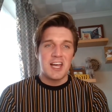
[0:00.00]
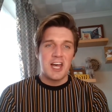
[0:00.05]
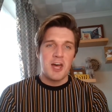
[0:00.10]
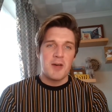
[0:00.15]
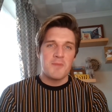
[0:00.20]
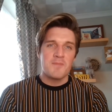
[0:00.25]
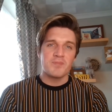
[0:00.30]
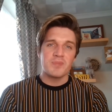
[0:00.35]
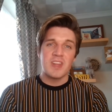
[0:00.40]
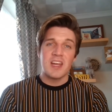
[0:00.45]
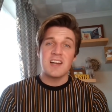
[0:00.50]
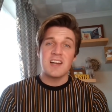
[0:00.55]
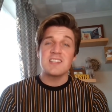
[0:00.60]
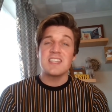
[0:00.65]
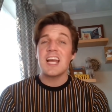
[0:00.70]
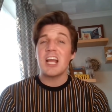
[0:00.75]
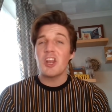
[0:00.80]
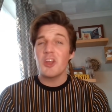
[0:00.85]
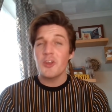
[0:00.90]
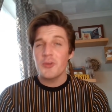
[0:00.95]
Um, I
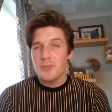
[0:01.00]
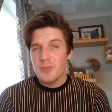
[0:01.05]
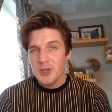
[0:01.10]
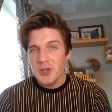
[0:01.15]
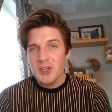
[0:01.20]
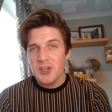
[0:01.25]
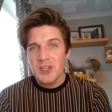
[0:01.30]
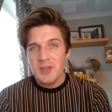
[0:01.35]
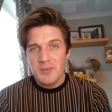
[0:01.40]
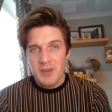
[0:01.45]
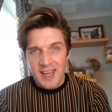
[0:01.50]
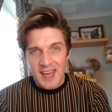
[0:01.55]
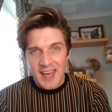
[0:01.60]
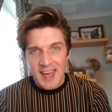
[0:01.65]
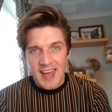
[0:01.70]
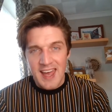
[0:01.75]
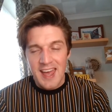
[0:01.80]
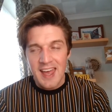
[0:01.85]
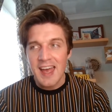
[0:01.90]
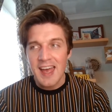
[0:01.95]
take a lot of pride in my
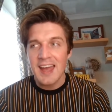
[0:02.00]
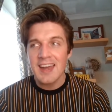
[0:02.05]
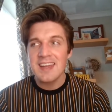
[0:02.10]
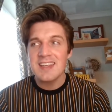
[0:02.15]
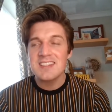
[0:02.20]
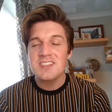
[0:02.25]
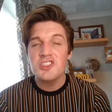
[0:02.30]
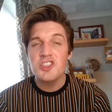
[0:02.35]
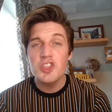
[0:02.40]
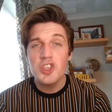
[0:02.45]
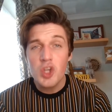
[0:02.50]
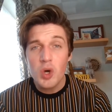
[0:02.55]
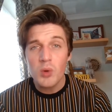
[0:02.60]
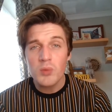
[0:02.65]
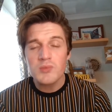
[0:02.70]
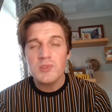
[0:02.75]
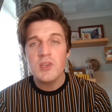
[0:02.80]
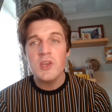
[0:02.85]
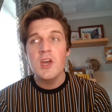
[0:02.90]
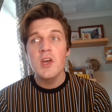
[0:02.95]
hair, and it's
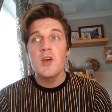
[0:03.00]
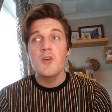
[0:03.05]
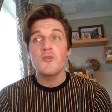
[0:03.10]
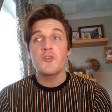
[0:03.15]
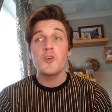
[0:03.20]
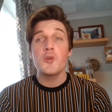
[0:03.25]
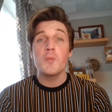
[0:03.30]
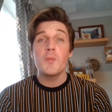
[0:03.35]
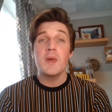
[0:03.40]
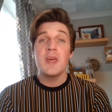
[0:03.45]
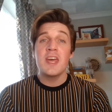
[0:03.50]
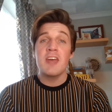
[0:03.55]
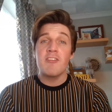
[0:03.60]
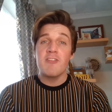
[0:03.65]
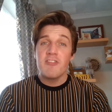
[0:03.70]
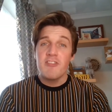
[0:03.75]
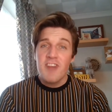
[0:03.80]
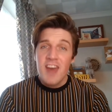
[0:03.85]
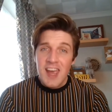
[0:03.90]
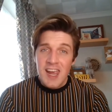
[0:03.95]
not through
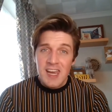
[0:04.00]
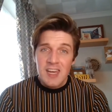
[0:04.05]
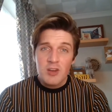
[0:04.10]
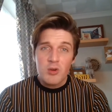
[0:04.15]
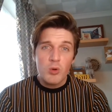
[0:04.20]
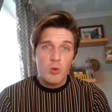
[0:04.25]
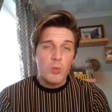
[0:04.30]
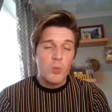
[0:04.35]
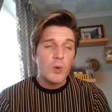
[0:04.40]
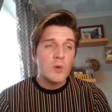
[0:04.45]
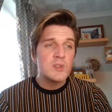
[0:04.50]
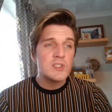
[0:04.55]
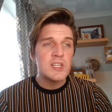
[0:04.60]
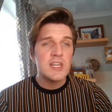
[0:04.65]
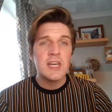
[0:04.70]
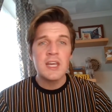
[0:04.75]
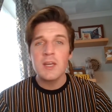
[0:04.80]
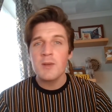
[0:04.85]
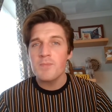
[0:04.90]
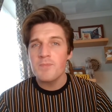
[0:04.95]
being vain or
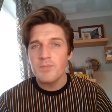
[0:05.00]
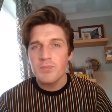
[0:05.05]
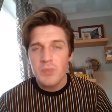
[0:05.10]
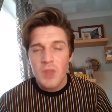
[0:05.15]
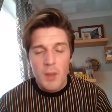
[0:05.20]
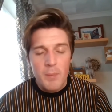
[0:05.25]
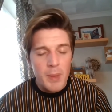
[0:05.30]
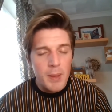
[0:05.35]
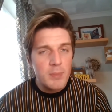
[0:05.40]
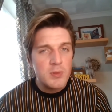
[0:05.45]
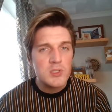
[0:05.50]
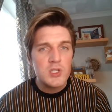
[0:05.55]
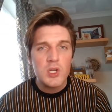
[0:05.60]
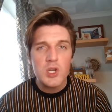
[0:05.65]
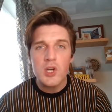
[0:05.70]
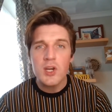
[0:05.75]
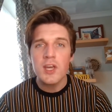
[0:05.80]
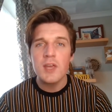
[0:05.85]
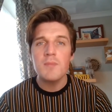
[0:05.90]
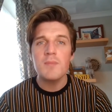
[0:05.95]
wanting people to
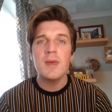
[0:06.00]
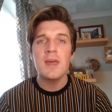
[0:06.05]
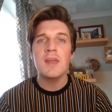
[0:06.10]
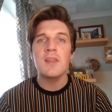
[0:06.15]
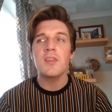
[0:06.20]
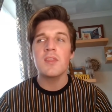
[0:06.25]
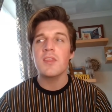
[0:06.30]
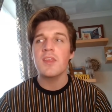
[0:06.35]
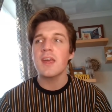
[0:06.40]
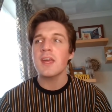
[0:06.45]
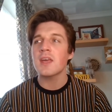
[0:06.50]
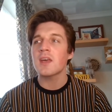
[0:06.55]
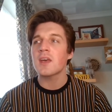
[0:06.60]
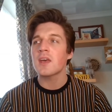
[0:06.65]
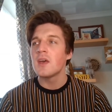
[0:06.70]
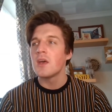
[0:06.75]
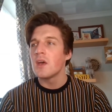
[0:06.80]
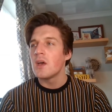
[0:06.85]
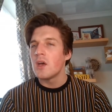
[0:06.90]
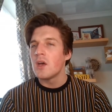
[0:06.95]
look at me and think,
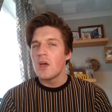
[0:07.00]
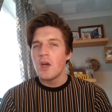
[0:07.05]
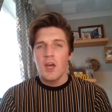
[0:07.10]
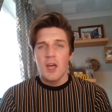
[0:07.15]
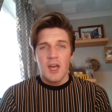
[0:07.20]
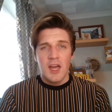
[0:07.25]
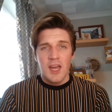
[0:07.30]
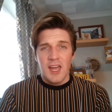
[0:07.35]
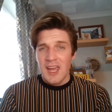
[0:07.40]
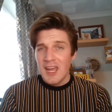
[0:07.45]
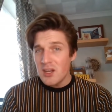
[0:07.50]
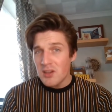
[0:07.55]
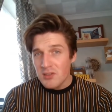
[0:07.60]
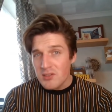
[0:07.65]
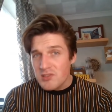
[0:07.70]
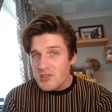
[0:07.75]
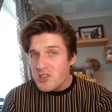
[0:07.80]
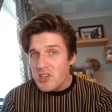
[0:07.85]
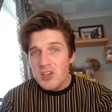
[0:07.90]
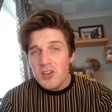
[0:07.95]
he
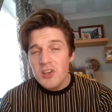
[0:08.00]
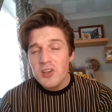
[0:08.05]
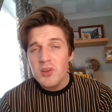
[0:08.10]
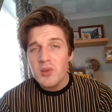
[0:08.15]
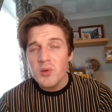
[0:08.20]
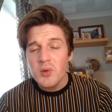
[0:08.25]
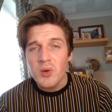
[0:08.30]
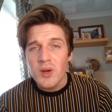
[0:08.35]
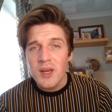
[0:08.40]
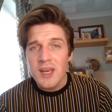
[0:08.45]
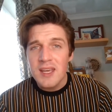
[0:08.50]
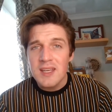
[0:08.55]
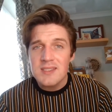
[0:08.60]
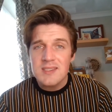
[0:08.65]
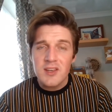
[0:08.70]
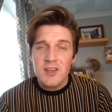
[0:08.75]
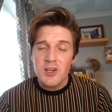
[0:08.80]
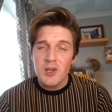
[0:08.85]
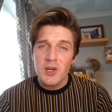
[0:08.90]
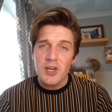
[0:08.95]
looks good or
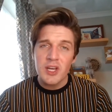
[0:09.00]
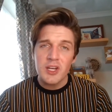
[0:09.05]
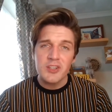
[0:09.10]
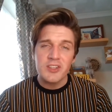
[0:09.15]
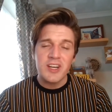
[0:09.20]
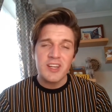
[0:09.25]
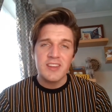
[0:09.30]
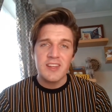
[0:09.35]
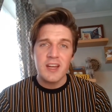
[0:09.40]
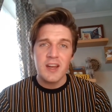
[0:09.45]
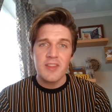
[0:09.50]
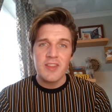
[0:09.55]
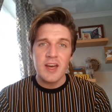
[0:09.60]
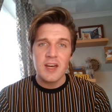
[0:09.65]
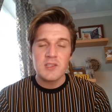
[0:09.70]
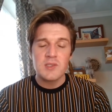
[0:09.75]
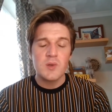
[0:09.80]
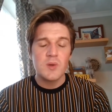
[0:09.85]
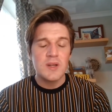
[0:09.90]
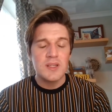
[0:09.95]
he's good looking or anything like
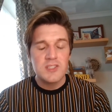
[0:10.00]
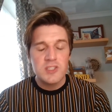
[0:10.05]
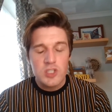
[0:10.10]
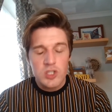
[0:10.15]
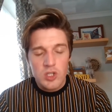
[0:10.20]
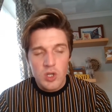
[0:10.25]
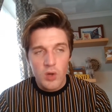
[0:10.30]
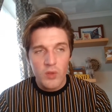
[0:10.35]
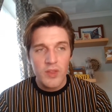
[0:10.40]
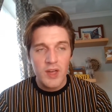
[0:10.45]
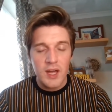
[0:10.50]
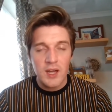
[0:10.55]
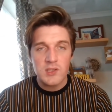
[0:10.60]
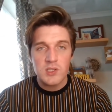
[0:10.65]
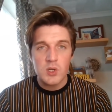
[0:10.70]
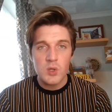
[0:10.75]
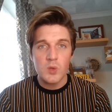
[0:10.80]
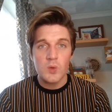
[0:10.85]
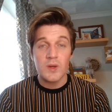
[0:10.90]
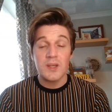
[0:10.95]
that at all. It's not that
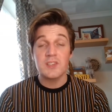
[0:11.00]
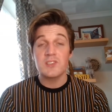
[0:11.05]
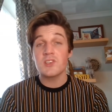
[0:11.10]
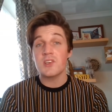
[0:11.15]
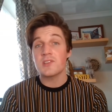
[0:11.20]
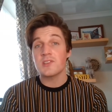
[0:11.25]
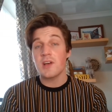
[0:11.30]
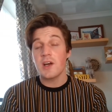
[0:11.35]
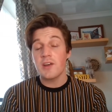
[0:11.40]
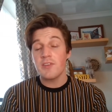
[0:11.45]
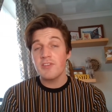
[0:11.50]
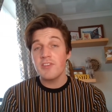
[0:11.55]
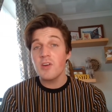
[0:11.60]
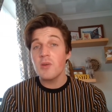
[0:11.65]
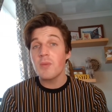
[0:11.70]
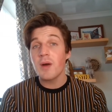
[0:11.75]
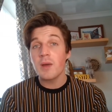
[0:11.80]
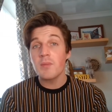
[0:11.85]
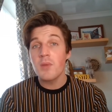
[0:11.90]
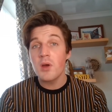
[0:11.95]
at all. It's just I
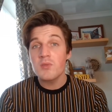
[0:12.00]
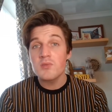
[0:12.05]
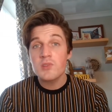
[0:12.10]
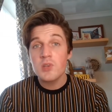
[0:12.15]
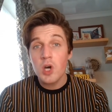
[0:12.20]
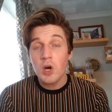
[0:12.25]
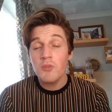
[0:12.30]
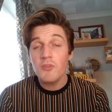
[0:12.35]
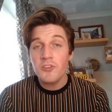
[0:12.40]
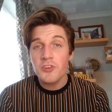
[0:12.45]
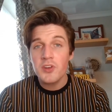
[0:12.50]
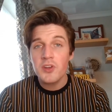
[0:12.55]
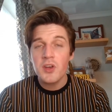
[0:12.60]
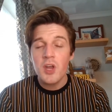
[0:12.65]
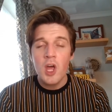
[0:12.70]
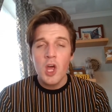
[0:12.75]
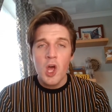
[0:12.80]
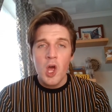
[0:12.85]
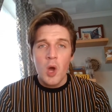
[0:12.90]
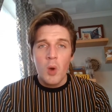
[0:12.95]
feel my most confident